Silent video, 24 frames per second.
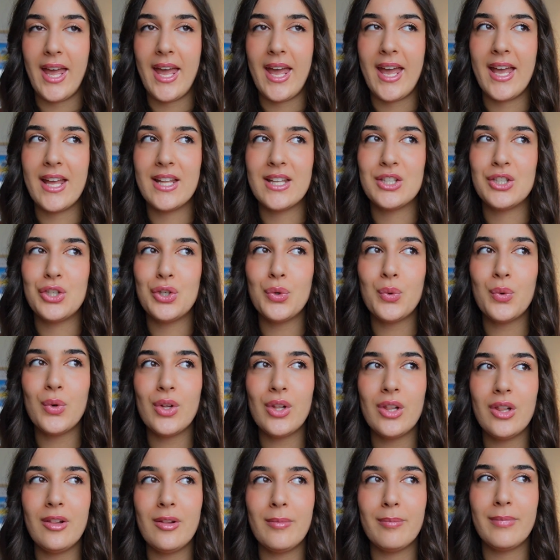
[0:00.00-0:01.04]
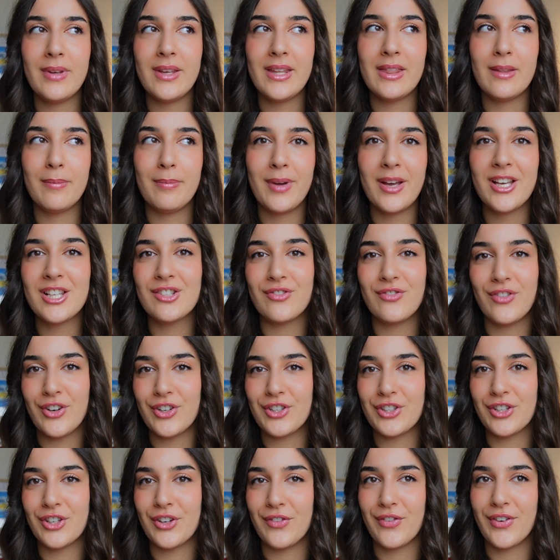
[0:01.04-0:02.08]
And you will be the best
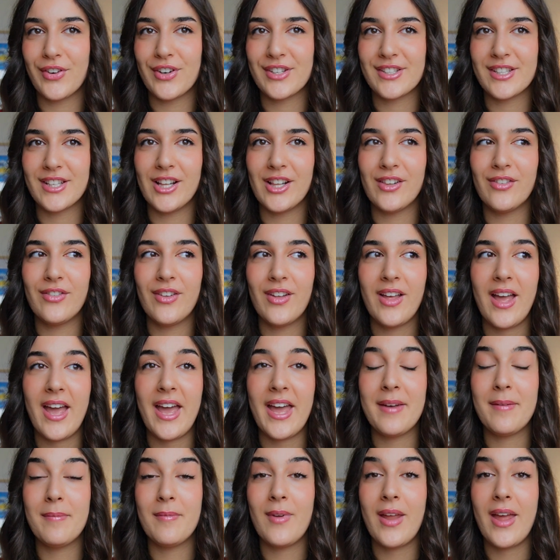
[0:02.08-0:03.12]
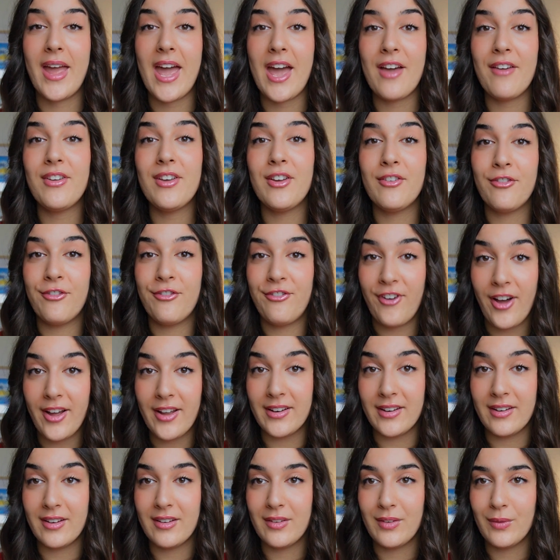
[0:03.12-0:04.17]
version of yourself and having
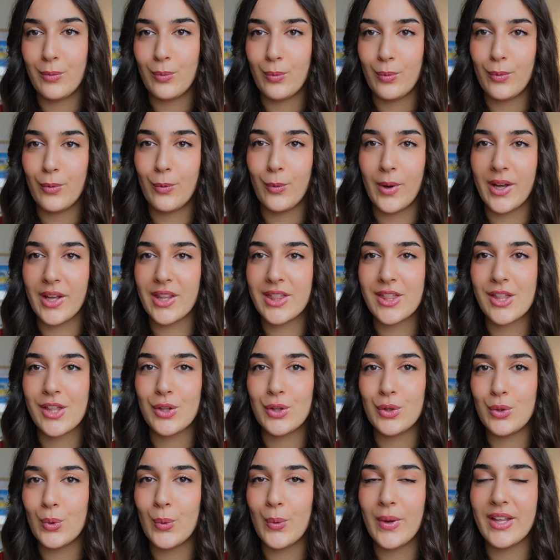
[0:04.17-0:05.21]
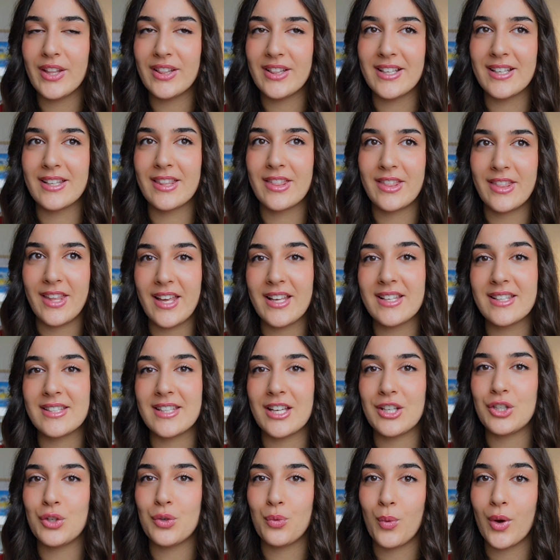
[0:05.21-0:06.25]
fun with doing the things
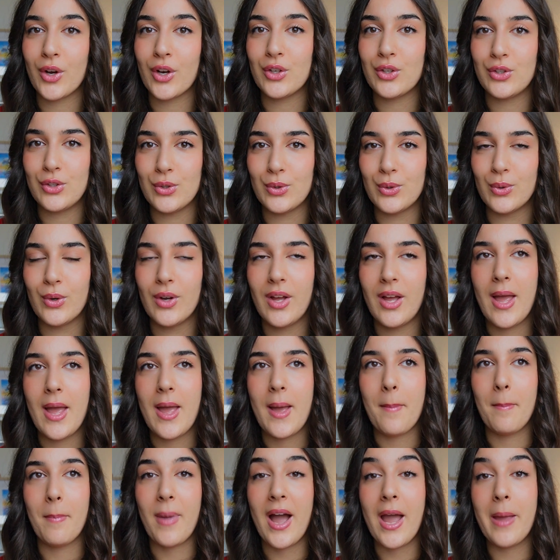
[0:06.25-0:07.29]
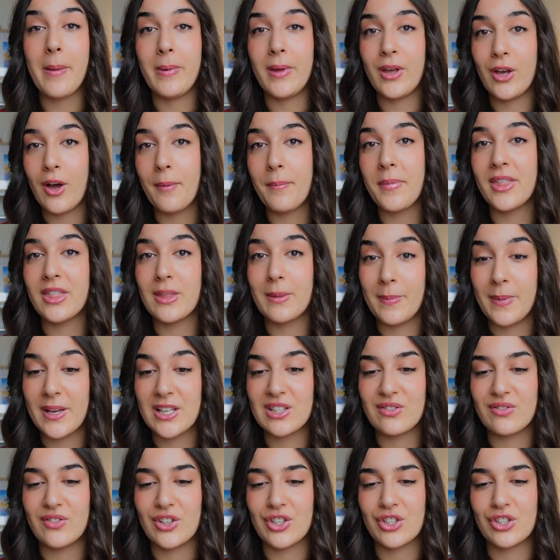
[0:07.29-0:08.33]
that you want to do by becoming the
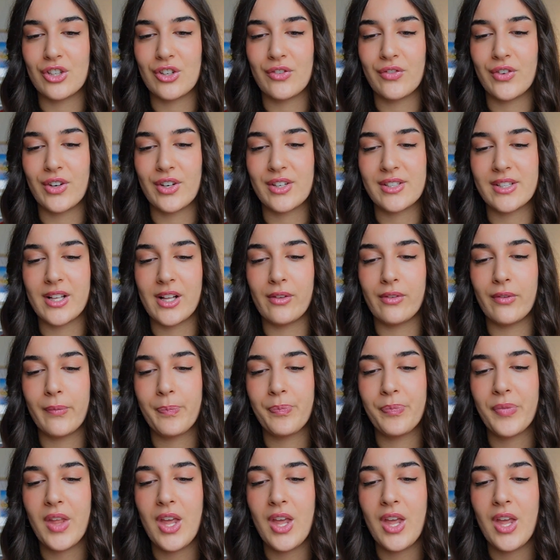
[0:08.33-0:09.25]
best version of yourself.